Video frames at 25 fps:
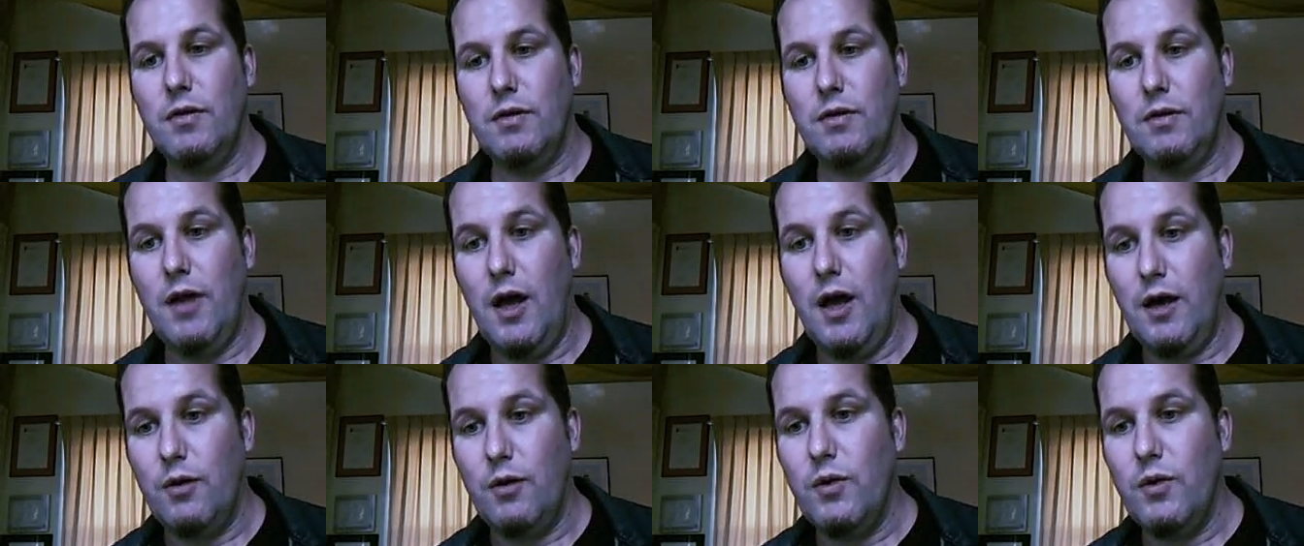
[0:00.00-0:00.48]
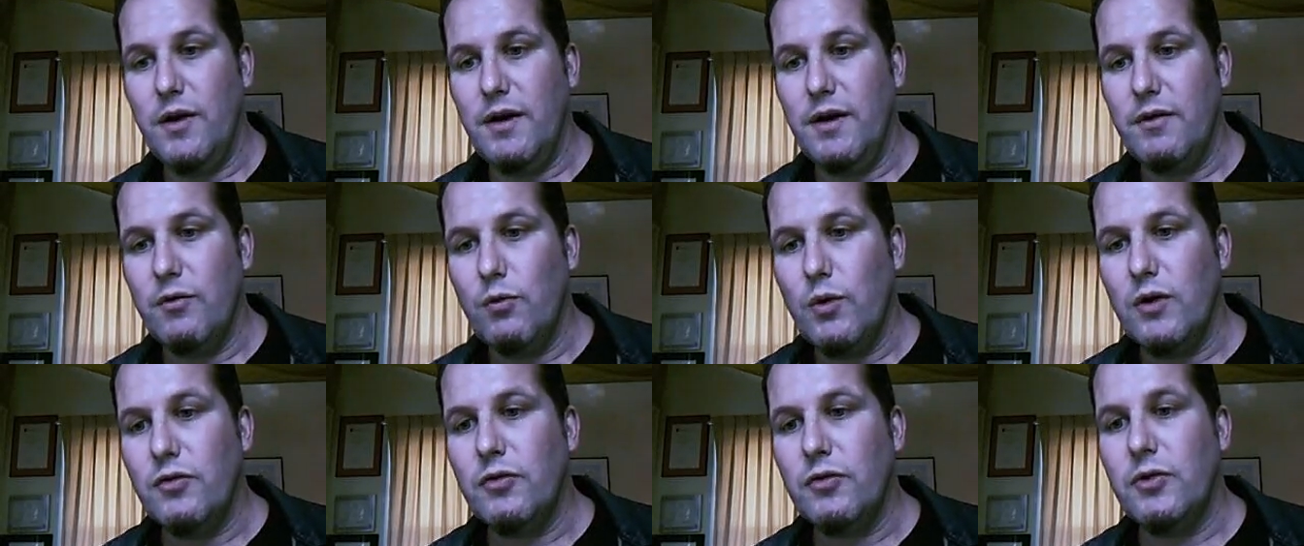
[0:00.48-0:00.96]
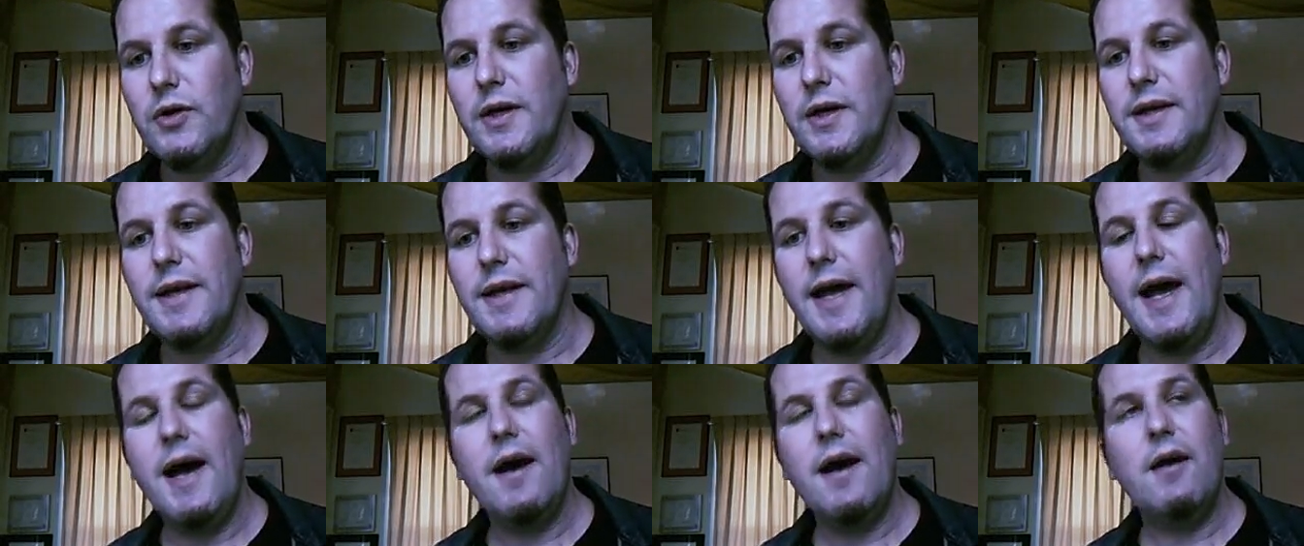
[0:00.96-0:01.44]
like we're doing
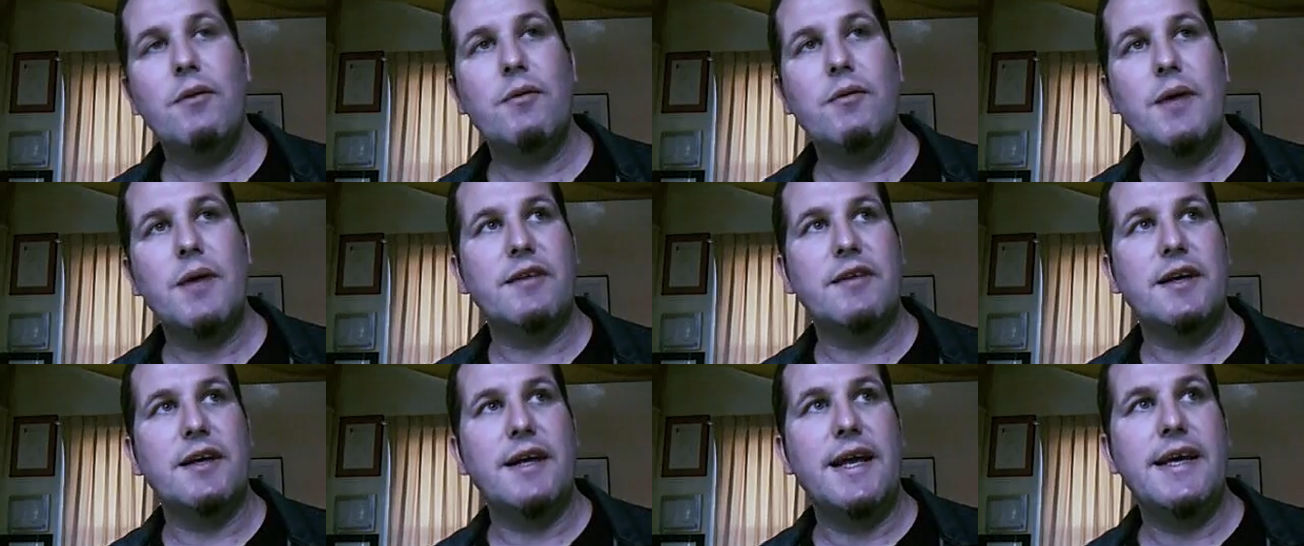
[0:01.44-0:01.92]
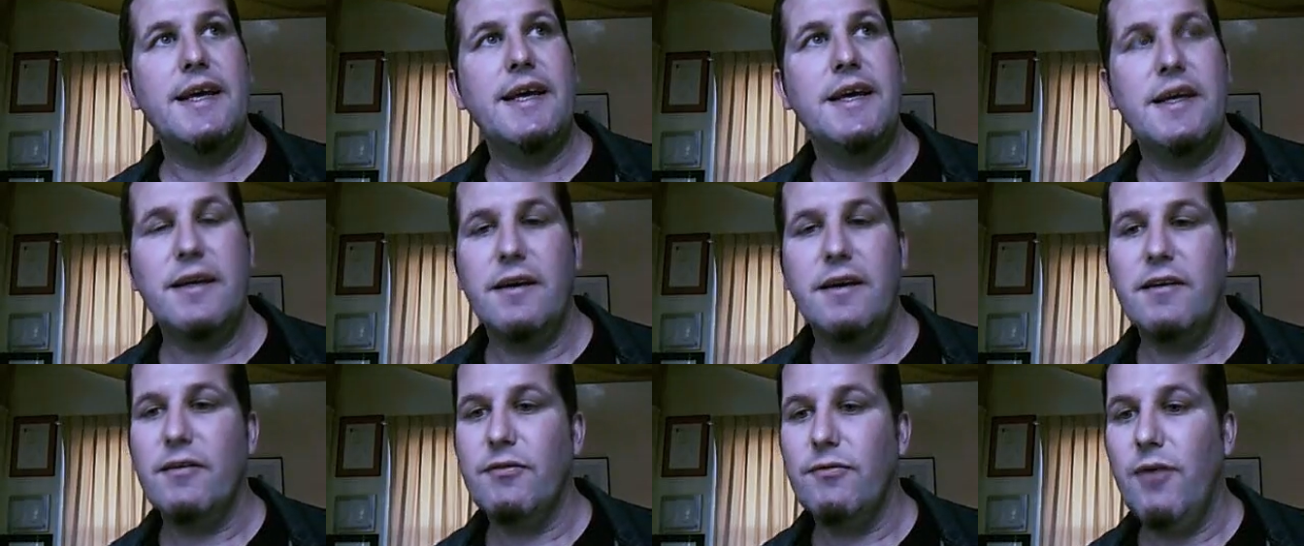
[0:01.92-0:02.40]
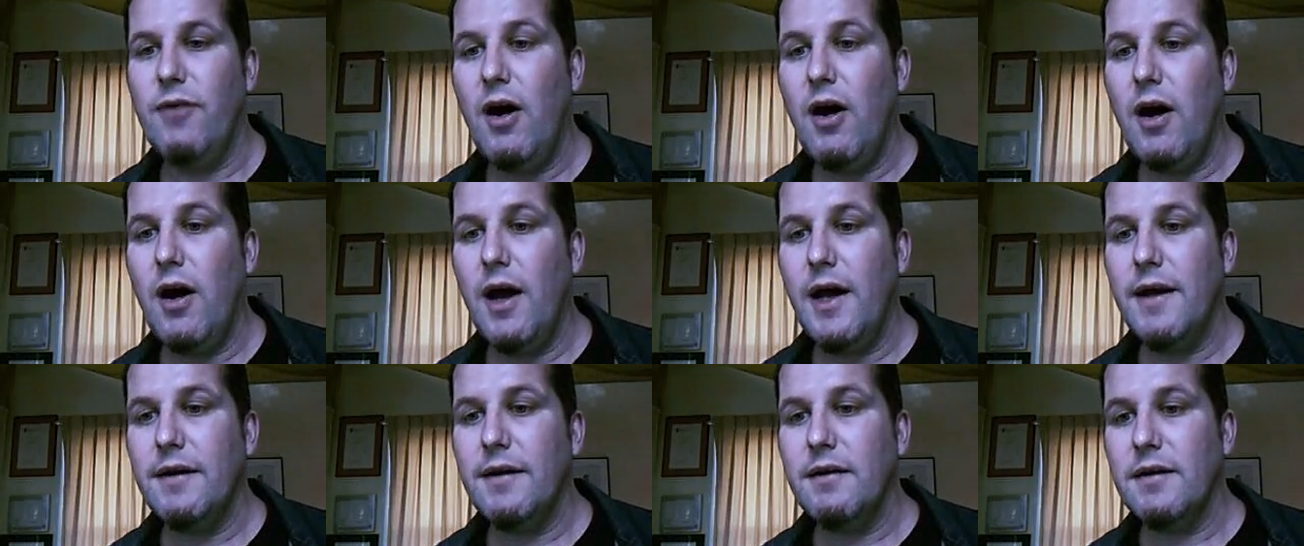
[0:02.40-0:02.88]
now, interlinking is
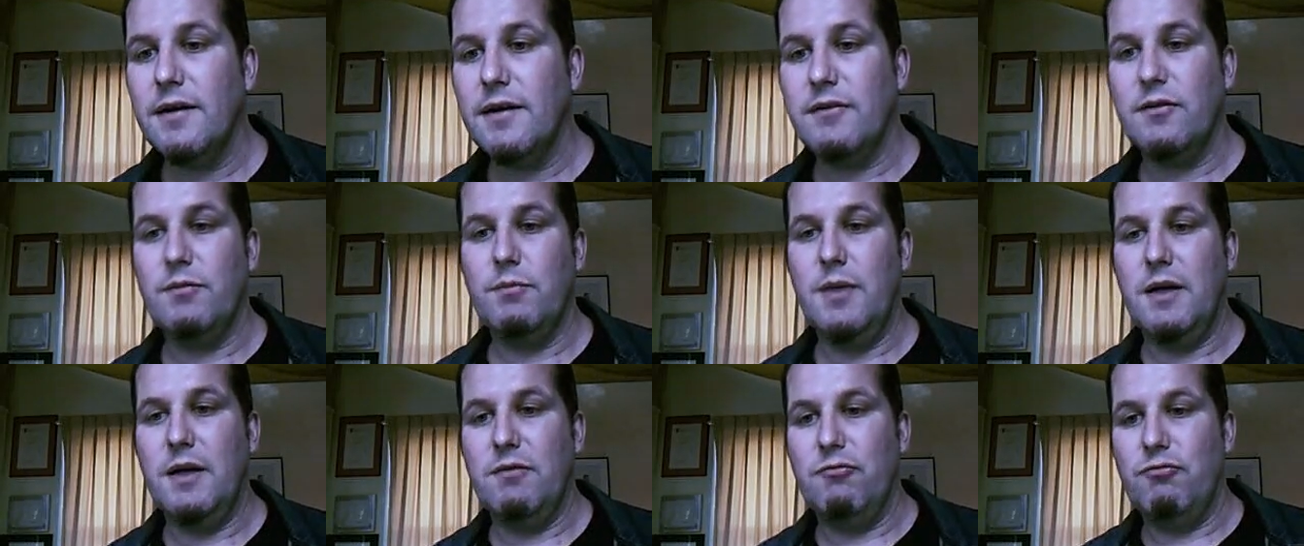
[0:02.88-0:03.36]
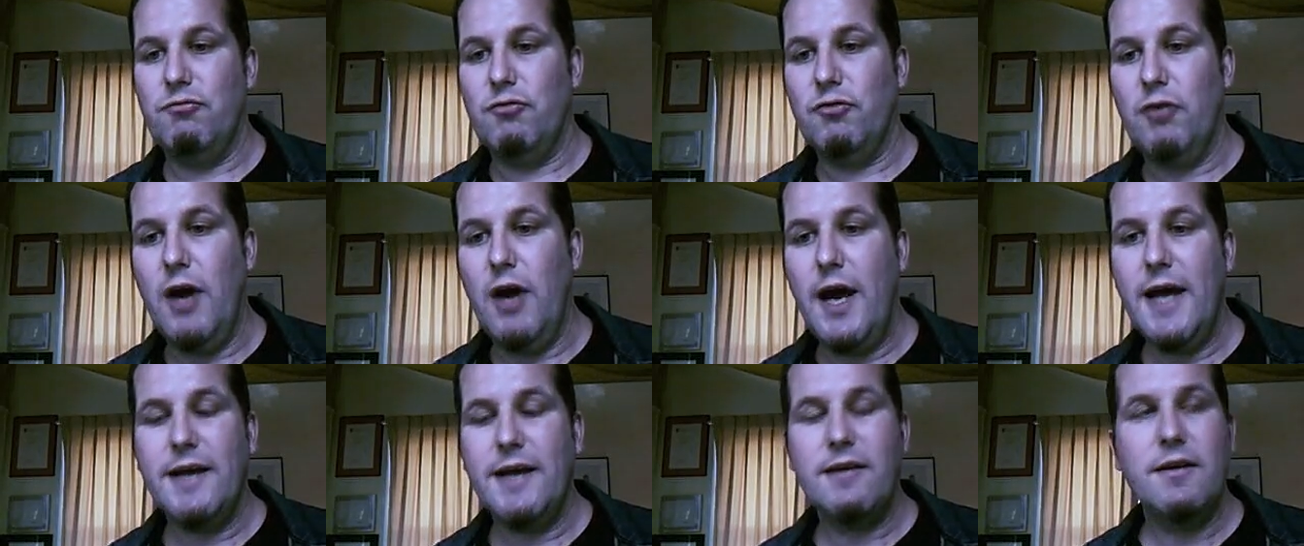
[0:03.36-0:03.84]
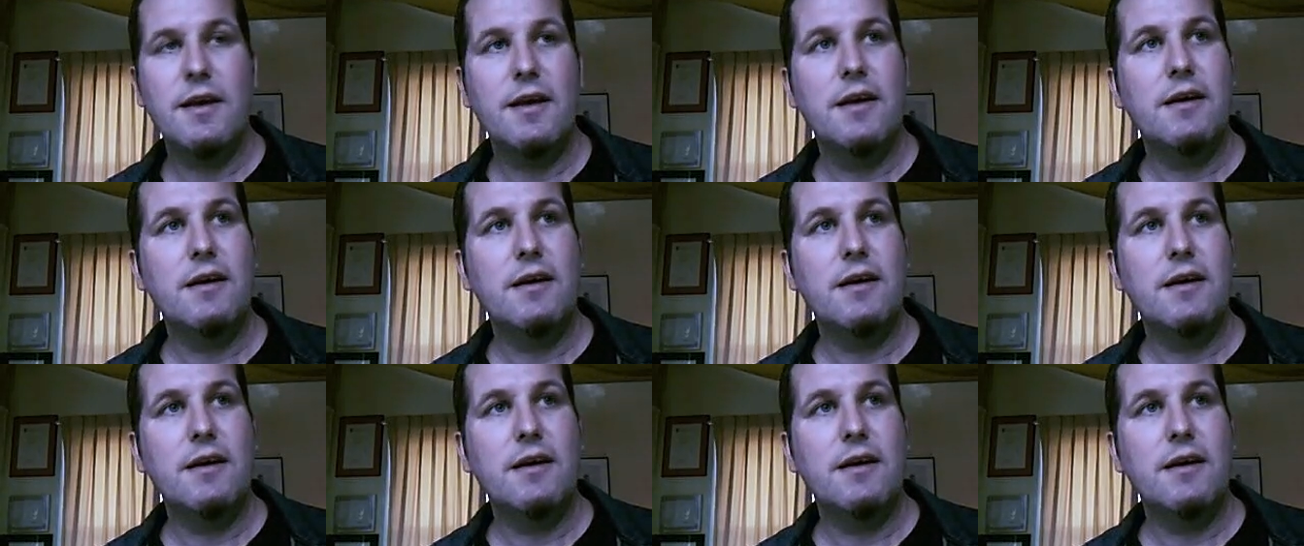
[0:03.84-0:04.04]
fine. It's great.